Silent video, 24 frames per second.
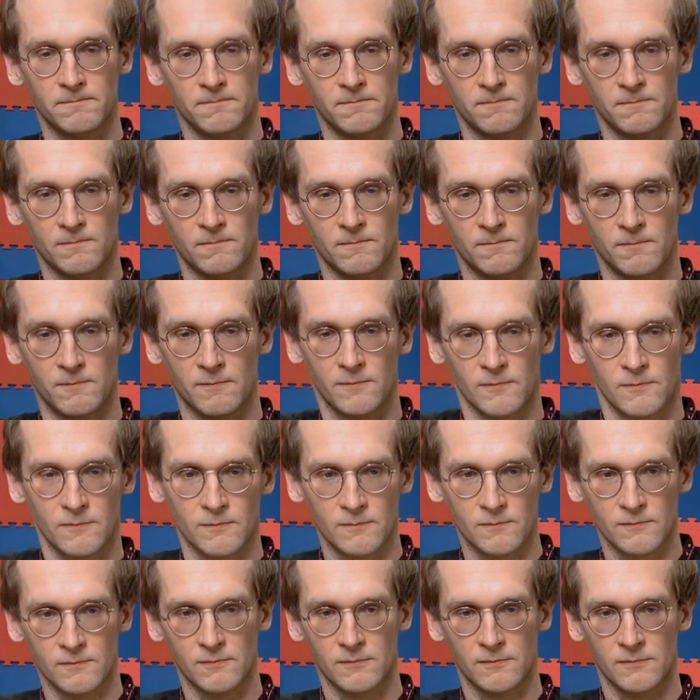
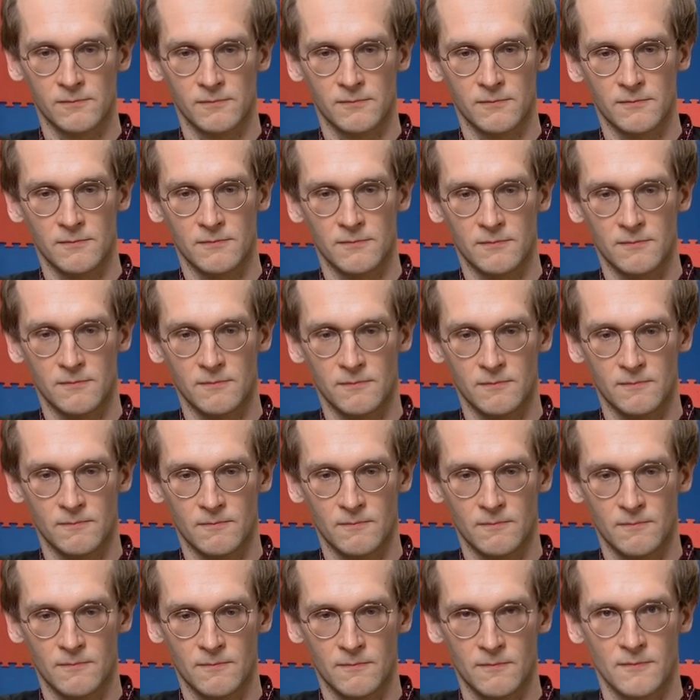
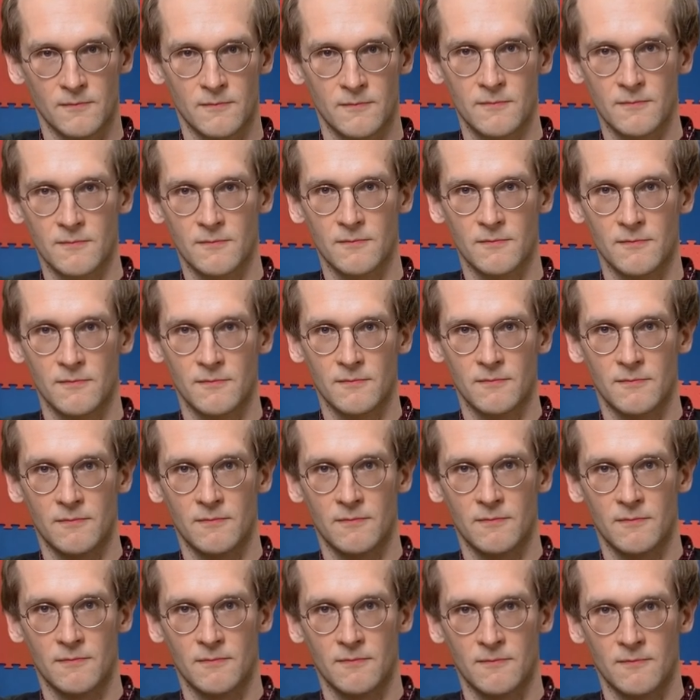
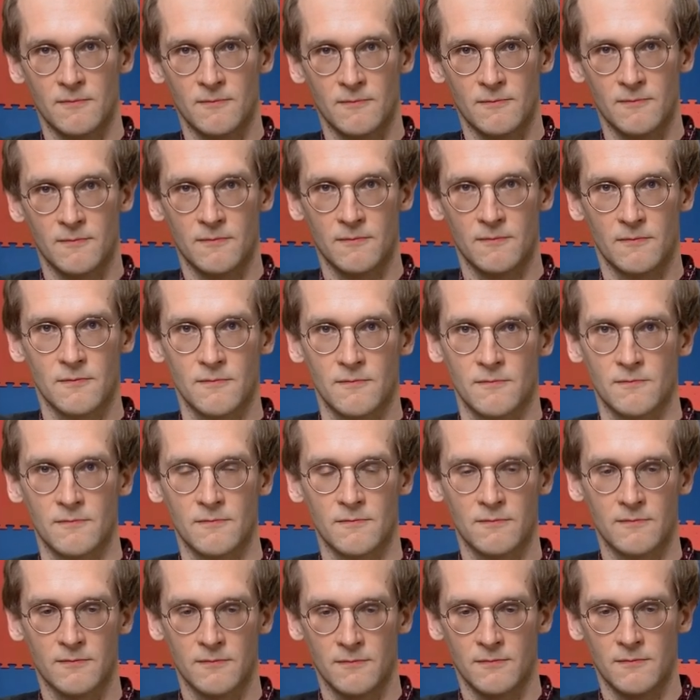
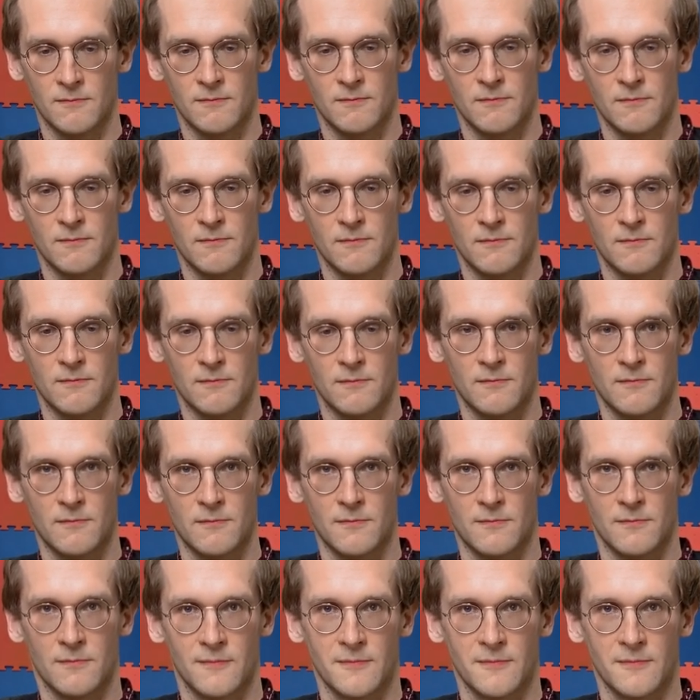[no speech]